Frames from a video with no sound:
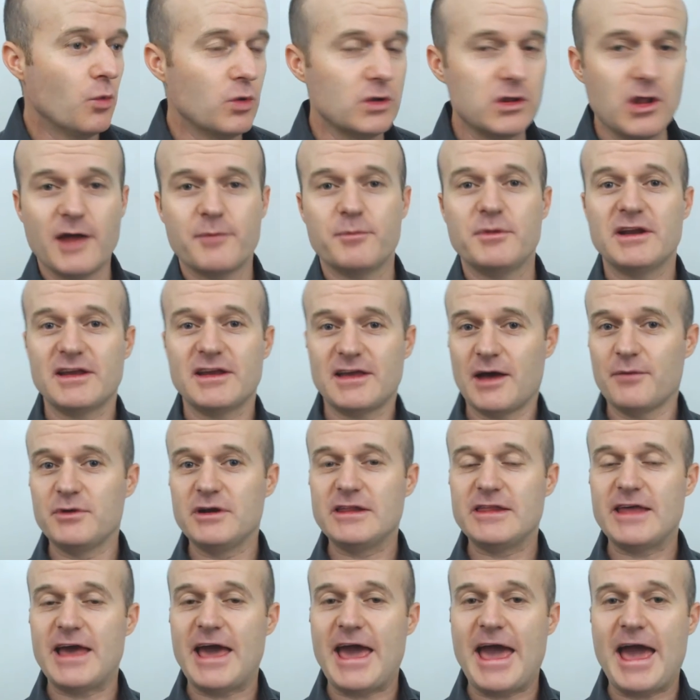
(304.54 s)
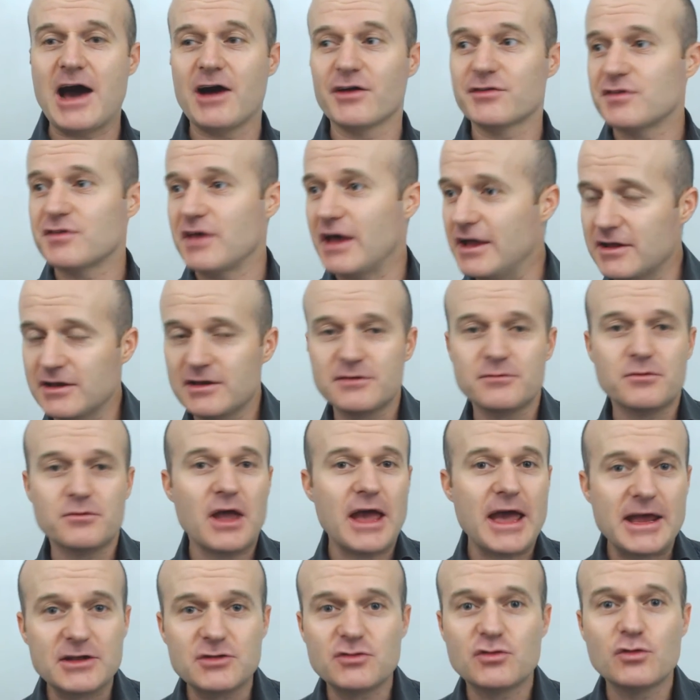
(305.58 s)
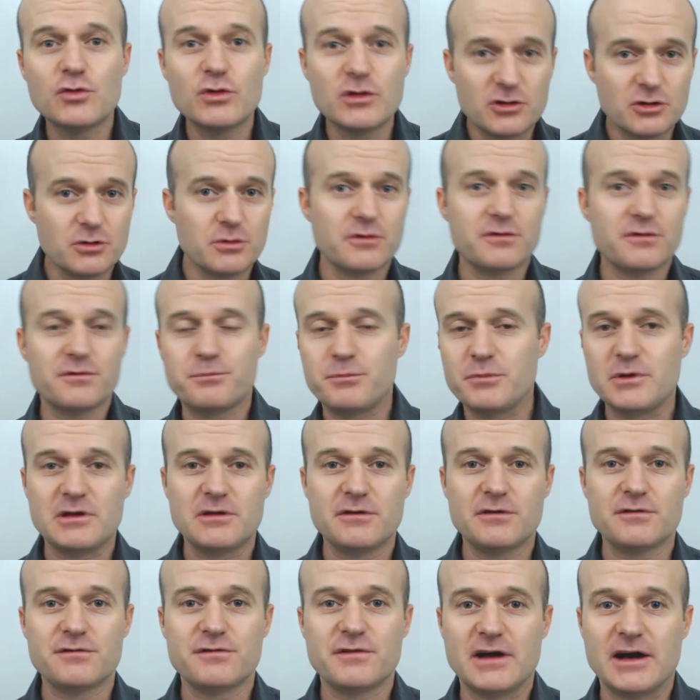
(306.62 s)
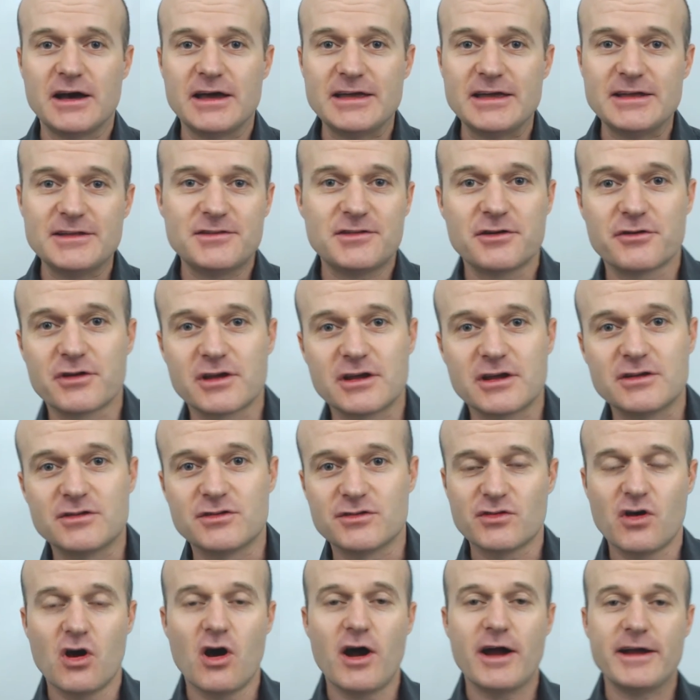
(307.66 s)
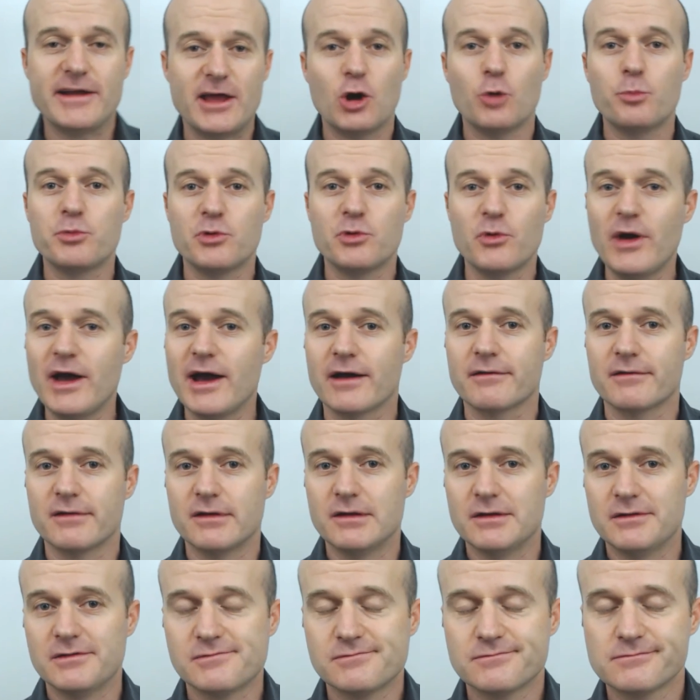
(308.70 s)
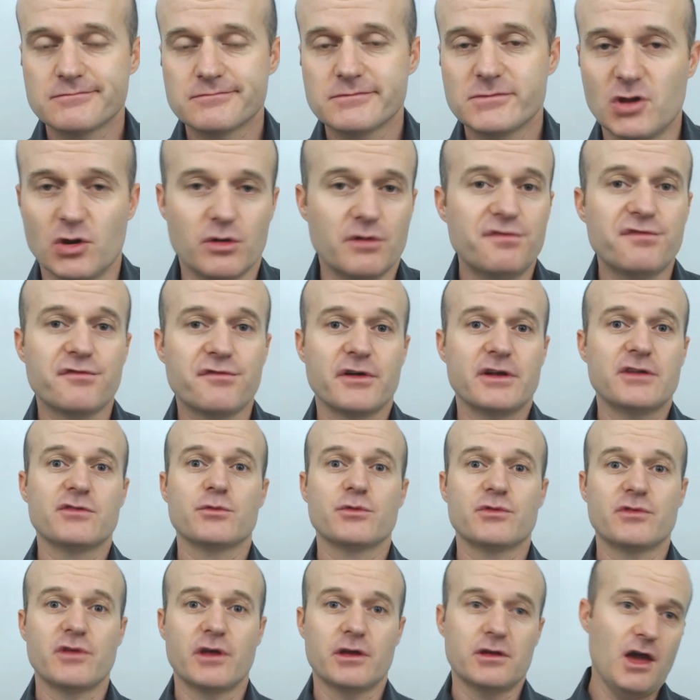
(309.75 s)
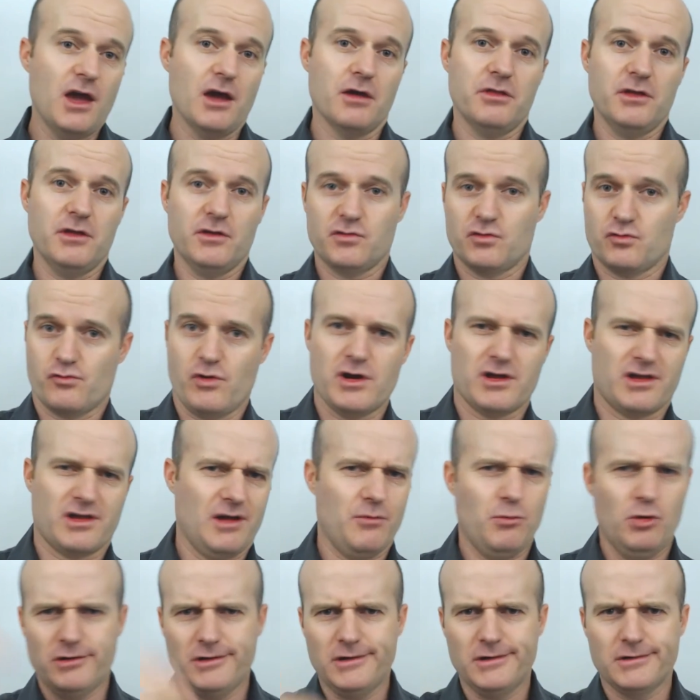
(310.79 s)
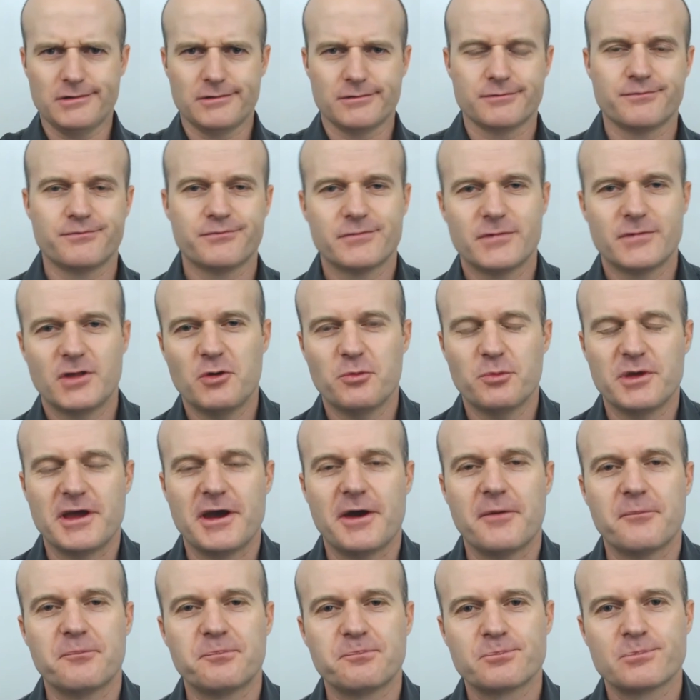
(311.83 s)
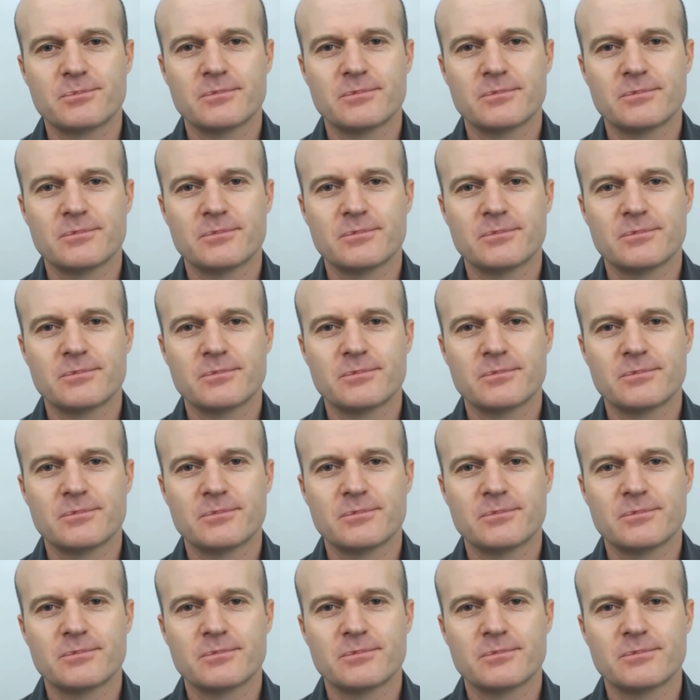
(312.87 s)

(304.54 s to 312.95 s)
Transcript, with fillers: would like me to come into their house and, and do a little bit of uh, interior design to help you out? You know, friends were saying, yeah, that's great. Come on in. Help me out.